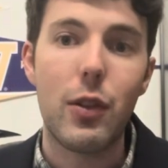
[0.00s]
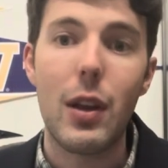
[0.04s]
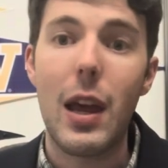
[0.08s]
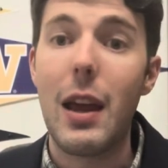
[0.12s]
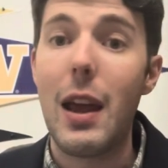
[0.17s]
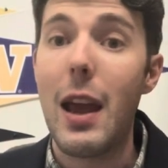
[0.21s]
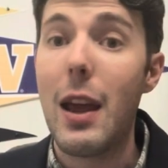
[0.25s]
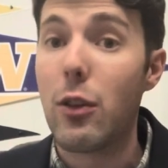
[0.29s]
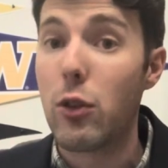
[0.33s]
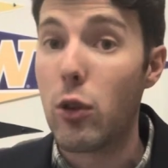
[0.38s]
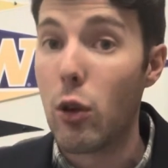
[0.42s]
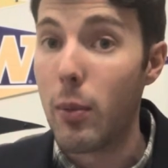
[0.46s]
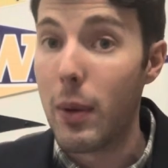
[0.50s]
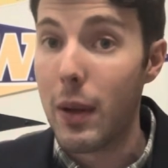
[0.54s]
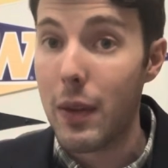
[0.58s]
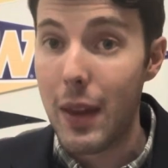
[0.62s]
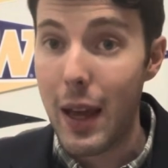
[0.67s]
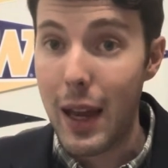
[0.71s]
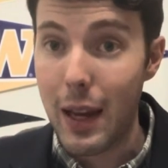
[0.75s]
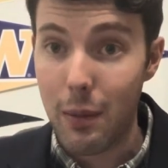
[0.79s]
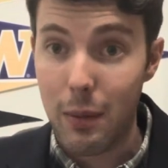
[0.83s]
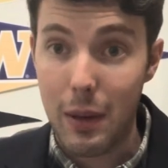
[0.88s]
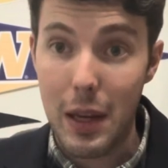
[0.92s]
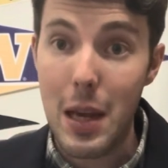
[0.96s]
assuming
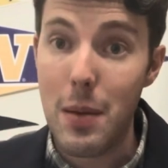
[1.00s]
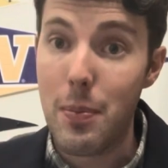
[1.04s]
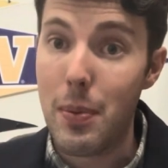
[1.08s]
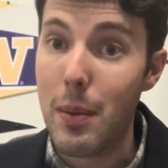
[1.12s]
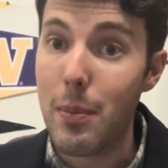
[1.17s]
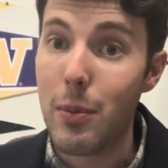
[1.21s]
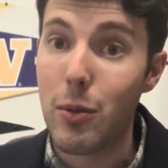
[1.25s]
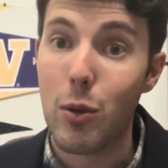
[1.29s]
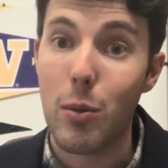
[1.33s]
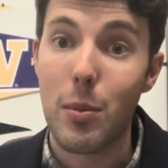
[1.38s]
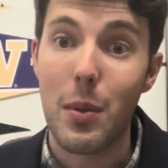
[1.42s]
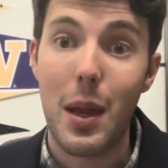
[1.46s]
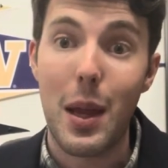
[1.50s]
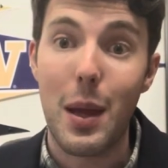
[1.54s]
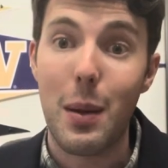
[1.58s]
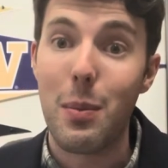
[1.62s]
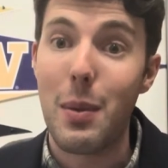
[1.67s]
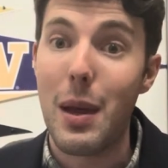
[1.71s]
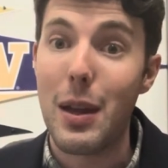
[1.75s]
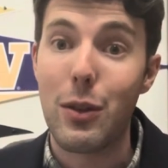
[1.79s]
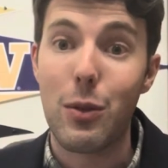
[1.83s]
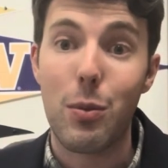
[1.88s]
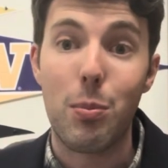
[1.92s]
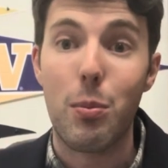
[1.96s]
they keep him, assuming
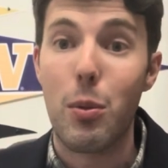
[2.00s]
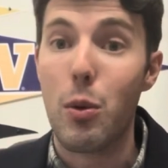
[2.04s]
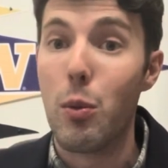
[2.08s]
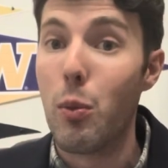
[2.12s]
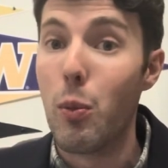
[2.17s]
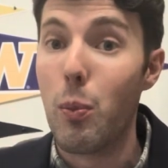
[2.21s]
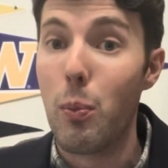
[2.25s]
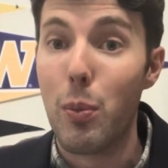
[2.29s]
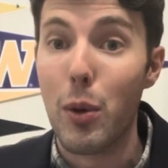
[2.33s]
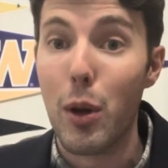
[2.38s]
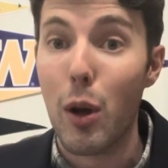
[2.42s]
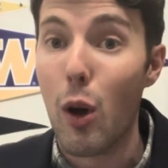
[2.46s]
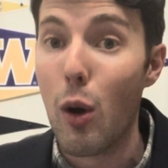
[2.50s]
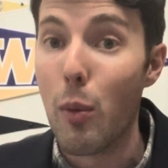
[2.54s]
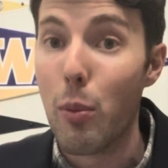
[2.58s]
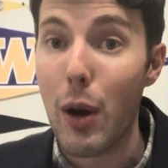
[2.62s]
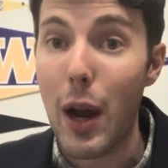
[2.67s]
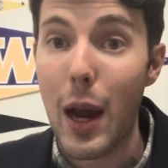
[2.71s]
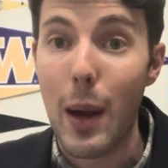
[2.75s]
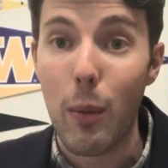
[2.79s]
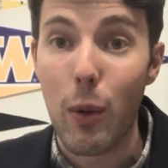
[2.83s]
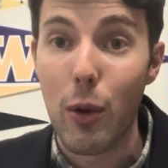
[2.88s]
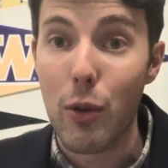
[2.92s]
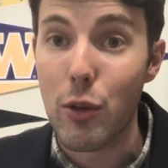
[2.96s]
that's who Bill
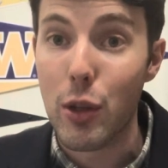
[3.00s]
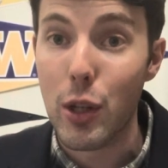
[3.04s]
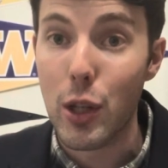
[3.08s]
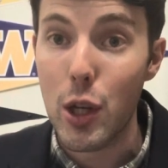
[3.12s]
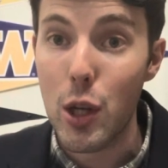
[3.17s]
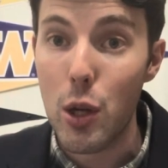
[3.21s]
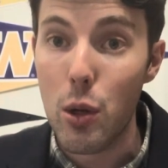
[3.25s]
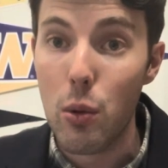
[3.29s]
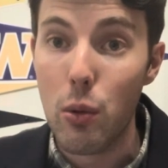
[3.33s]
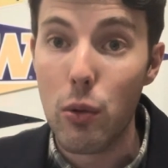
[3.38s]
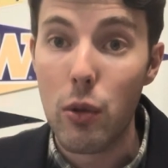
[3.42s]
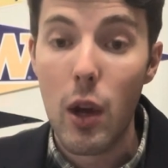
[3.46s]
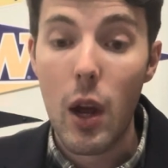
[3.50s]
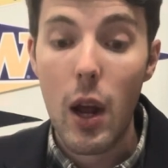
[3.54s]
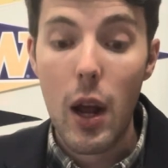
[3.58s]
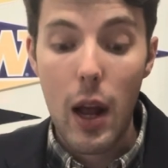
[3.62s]
O'Brien wants to use,